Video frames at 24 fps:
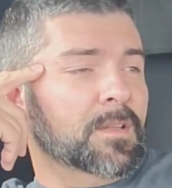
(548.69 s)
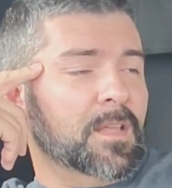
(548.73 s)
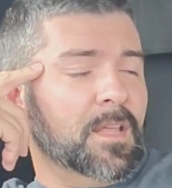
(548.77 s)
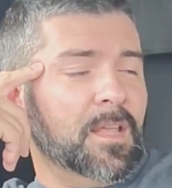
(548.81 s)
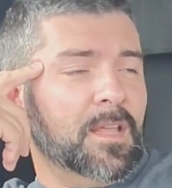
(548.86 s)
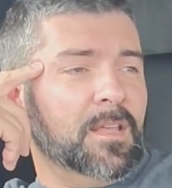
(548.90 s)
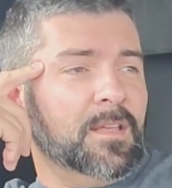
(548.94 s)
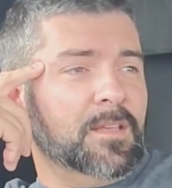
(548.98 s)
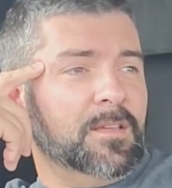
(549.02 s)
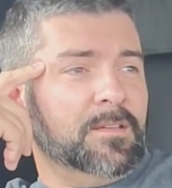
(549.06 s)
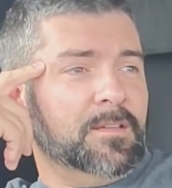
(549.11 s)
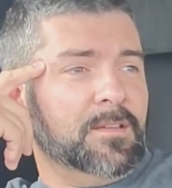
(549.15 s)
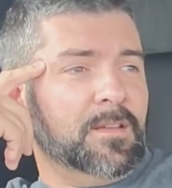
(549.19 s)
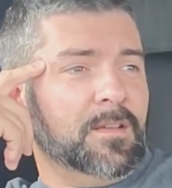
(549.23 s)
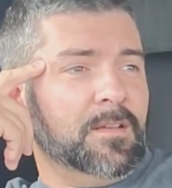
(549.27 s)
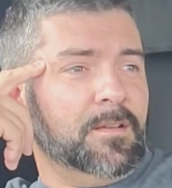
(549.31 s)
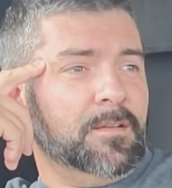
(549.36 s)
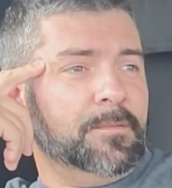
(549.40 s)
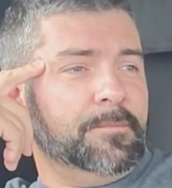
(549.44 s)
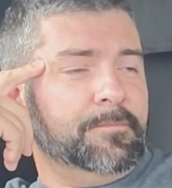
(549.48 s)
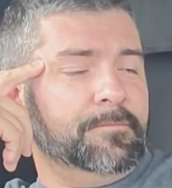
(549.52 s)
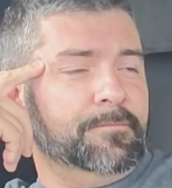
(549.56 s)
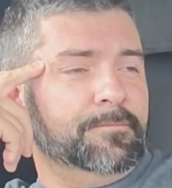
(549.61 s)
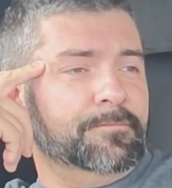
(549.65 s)
And
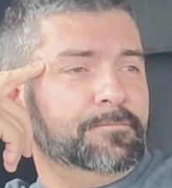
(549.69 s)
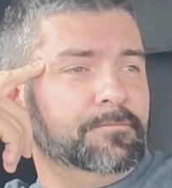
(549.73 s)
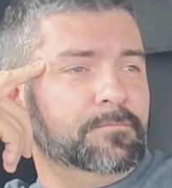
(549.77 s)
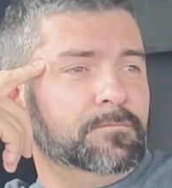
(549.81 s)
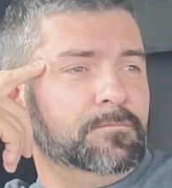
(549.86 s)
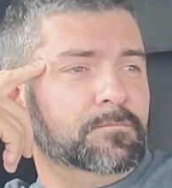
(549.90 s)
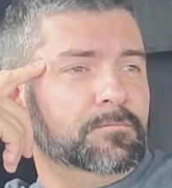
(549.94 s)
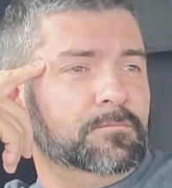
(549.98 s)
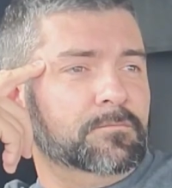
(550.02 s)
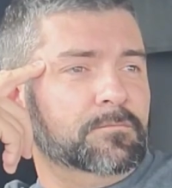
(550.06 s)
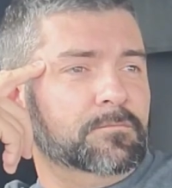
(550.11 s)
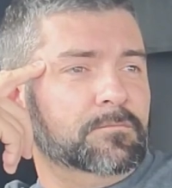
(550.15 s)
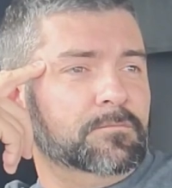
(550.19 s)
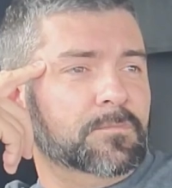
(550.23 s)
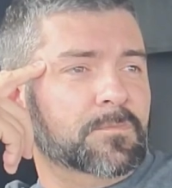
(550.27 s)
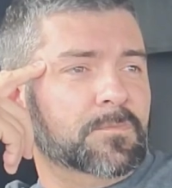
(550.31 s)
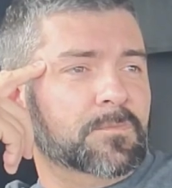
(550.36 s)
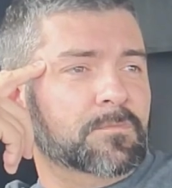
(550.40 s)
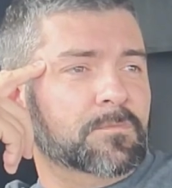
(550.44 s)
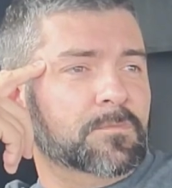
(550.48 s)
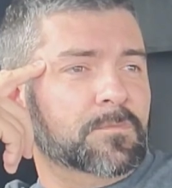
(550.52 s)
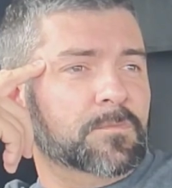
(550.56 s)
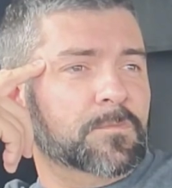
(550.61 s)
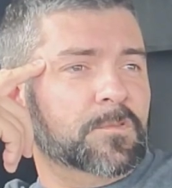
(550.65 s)

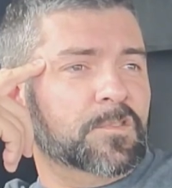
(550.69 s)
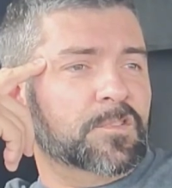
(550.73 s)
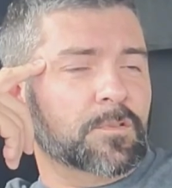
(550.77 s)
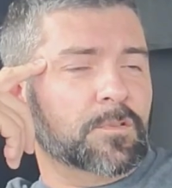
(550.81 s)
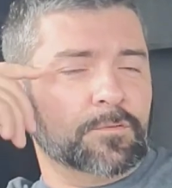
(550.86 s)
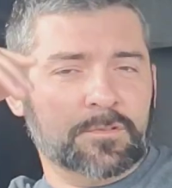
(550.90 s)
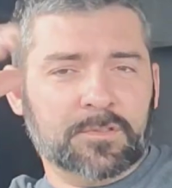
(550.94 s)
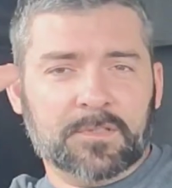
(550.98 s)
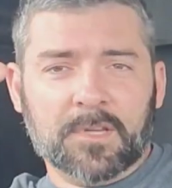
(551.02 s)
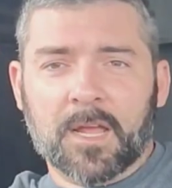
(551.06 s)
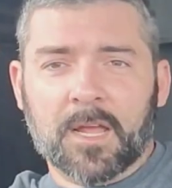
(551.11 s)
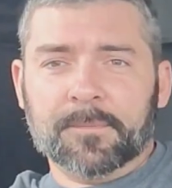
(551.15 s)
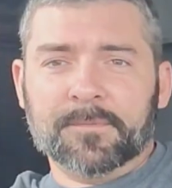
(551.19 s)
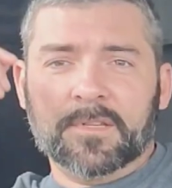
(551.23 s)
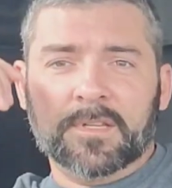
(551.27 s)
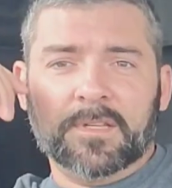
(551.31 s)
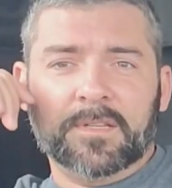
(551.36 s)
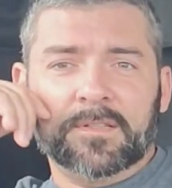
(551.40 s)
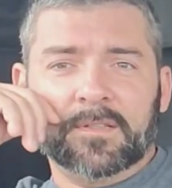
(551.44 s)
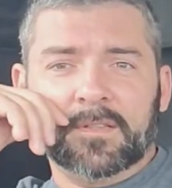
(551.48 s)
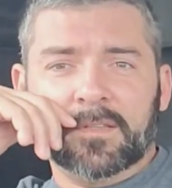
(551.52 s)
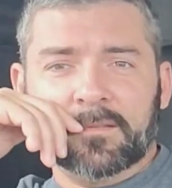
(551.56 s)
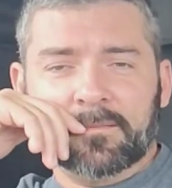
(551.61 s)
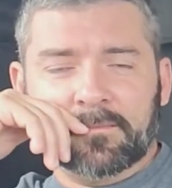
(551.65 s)
so stopped
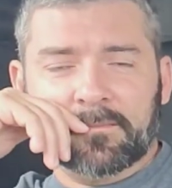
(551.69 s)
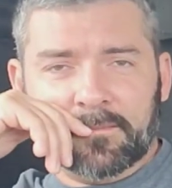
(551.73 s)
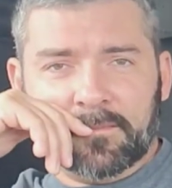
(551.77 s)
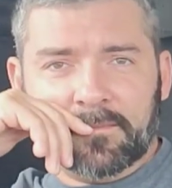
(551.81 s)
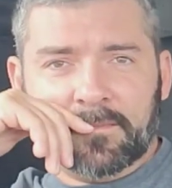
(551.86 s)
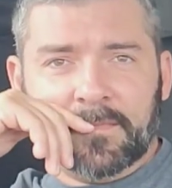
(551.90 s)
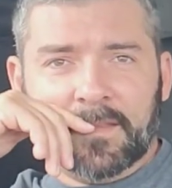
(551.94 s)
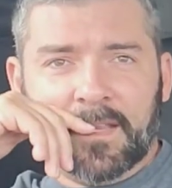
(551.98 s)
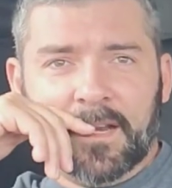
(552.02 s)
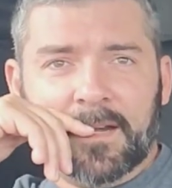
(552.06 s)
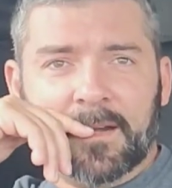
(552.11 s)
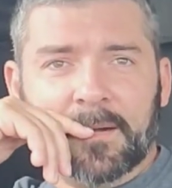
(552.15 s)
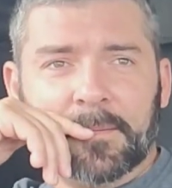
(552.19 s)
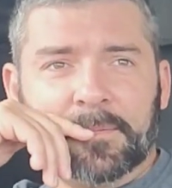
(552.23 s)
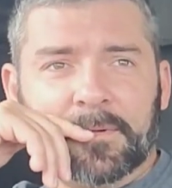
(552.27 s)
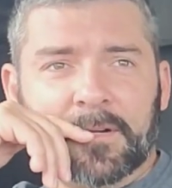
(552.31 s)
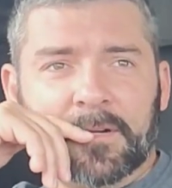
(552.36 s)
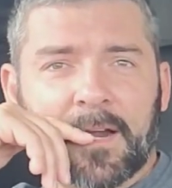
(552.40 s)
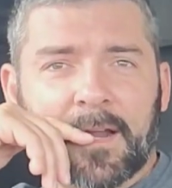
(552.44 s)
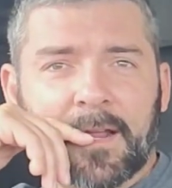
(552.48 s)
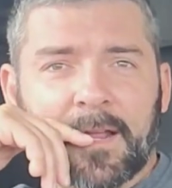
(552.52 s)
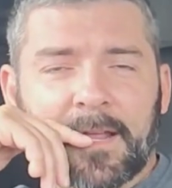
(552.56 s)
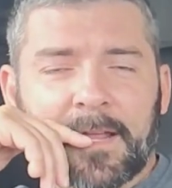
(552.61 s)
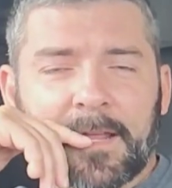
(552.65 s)
in there at
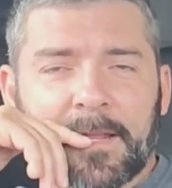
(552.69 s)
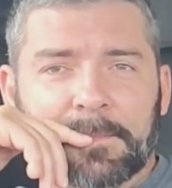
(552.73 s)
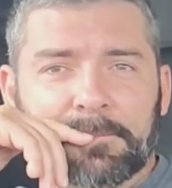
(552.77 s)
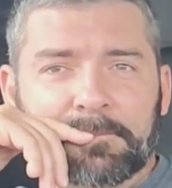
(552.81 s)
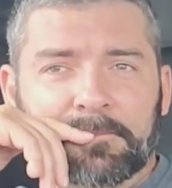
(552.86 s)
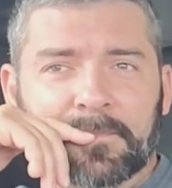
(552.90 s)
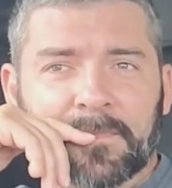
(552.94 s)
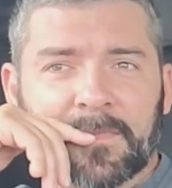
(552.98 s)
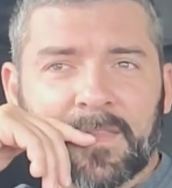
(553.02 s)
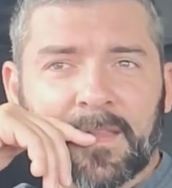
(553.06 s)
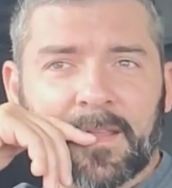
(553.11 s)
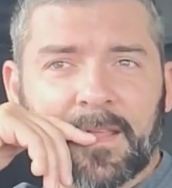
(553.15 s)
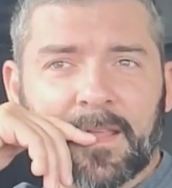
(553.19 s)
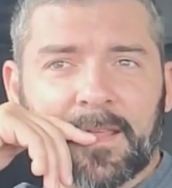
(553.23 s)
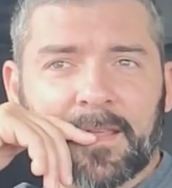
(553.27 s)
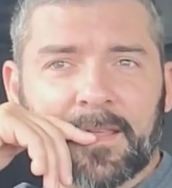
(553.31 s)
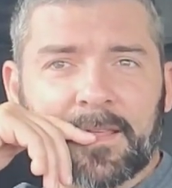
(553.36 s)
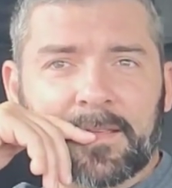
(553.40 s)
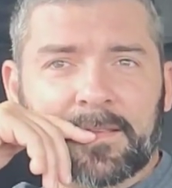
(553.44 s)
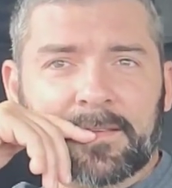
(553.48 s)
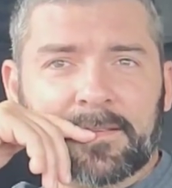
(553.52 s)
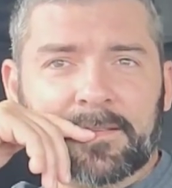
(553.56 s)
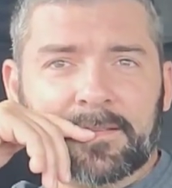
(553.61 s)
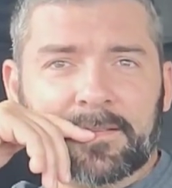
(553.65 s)
Prime,
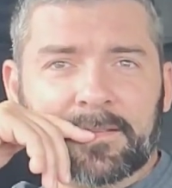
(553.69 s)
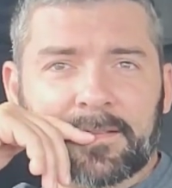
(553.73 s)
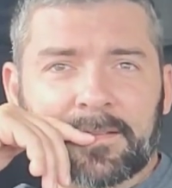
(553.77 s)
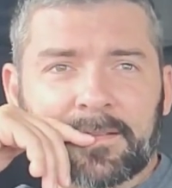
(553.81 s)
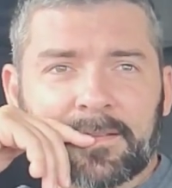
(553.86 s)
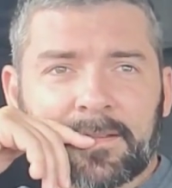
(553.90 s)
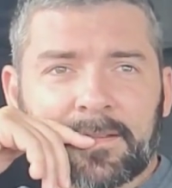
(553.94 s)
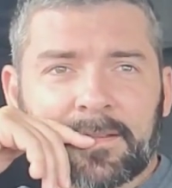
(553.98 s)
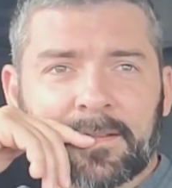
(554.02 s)
and